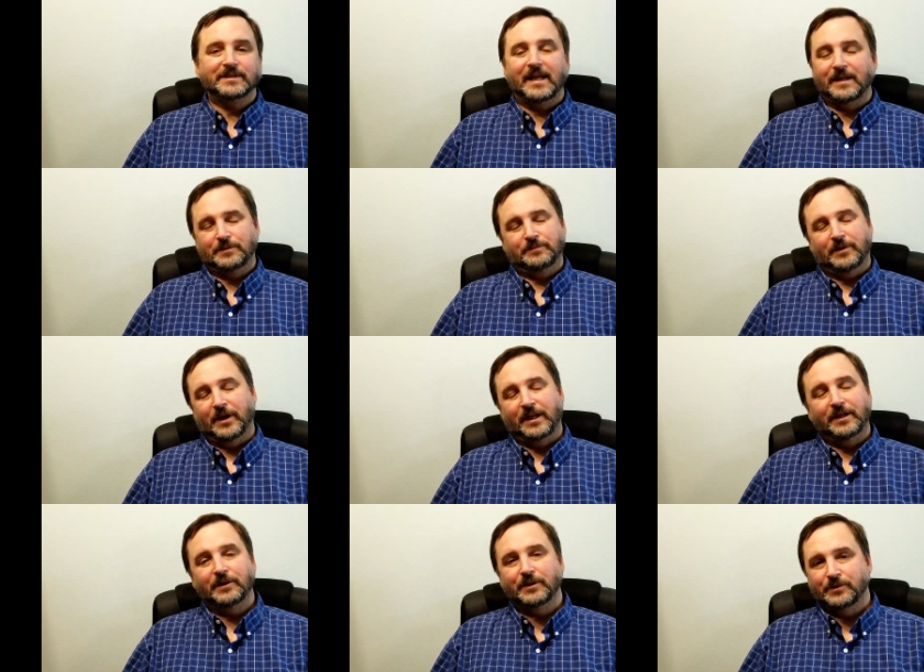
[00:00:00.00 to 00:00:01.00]
that's fine,
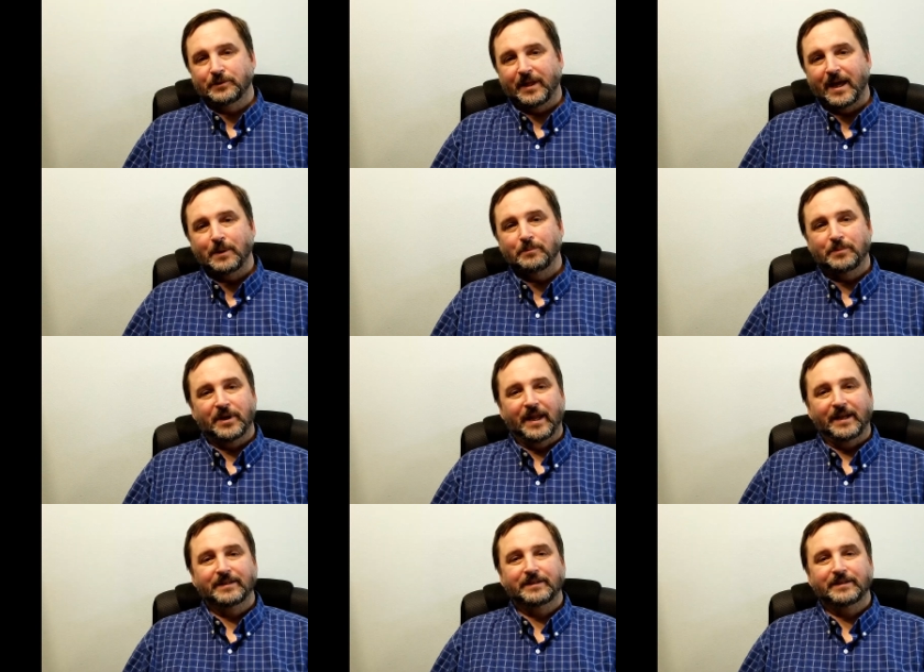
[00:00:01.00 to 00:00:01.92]
you can do that, but